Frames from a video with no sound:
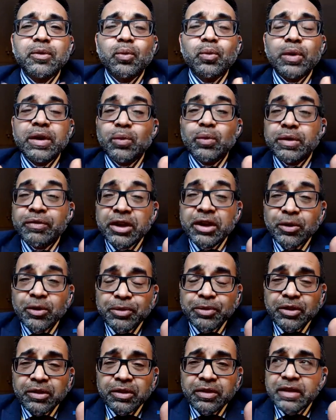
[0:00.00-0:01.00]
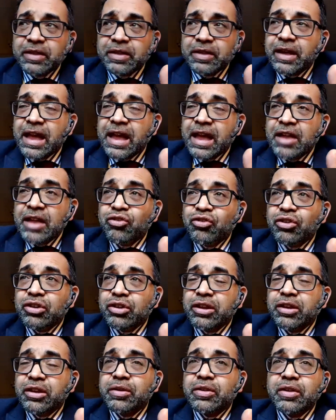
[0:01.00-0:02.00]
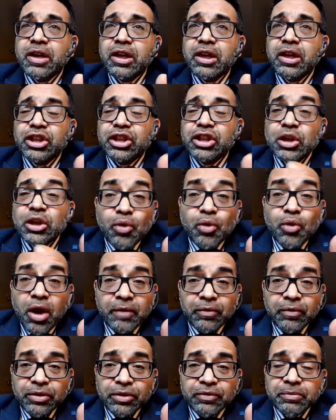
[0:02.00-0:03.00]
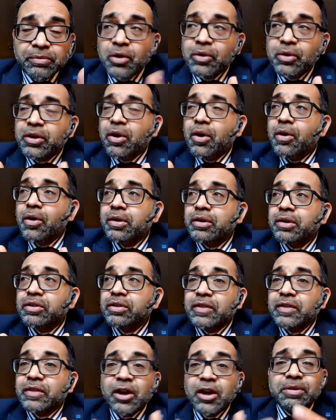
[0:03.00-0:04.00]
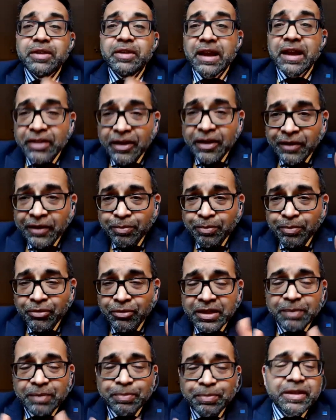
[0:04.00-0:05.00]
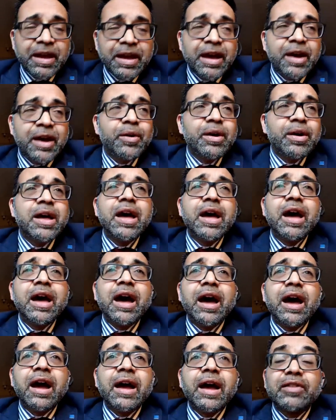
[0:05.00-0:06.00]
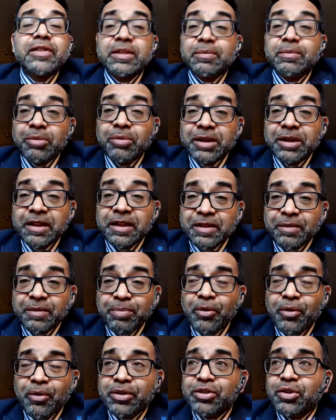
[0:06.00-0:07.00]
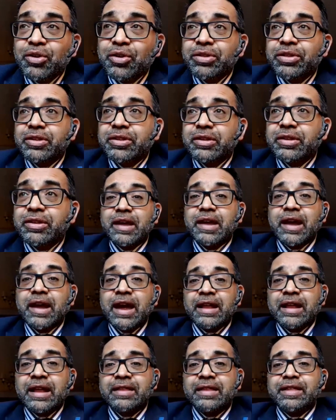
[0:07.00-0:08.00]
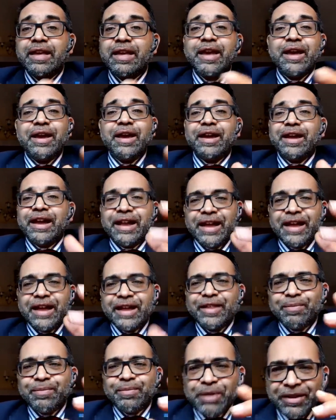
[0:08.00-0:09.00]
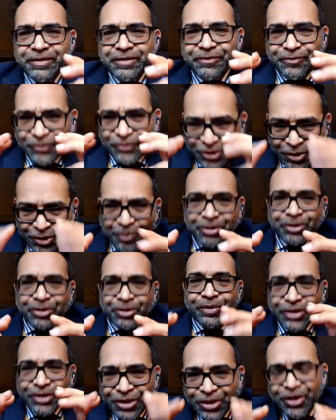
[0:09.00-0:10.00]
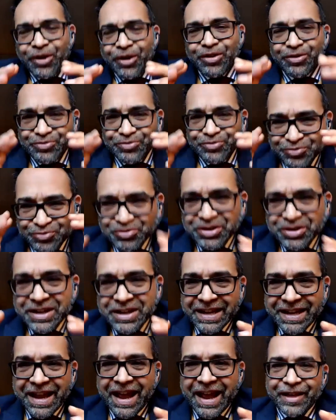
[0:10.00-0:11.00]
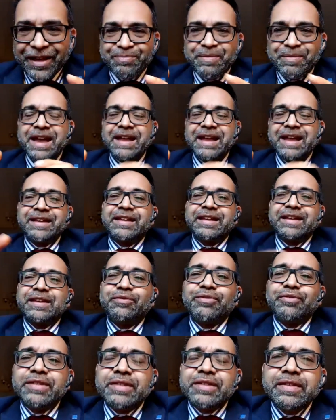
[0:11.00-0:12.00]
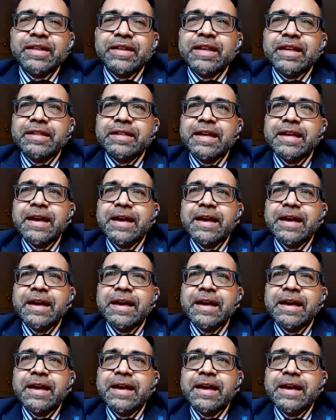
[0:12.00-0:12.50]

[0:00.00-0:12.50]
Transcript: We've had opportunity to introduce new arrivals from Hong Kong to the Home Secretary, Priti Patel, to the Prime Minister, Boris Johnson. And it's been phenomenal. The church really has made a difference in this.